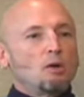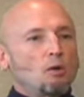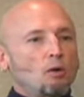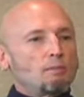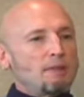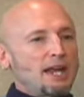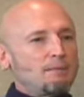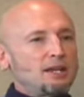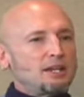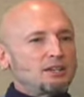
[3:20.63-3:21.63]
or
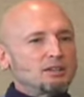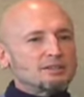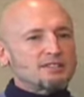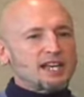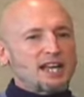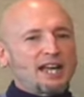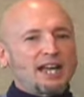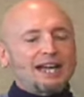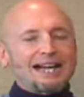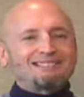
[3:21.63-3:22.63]
maybe you'll
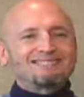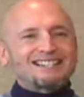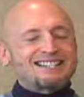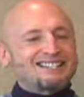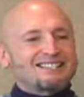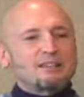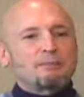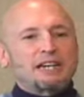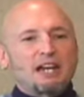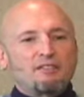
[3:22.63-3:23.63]
say, this isn't
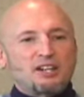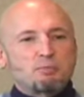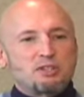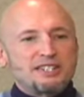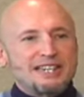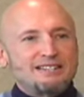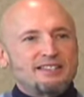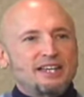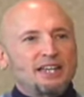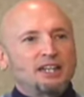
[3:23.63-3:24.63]
something I have expertise
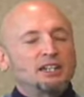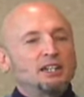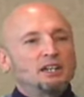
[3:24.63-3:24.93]
in.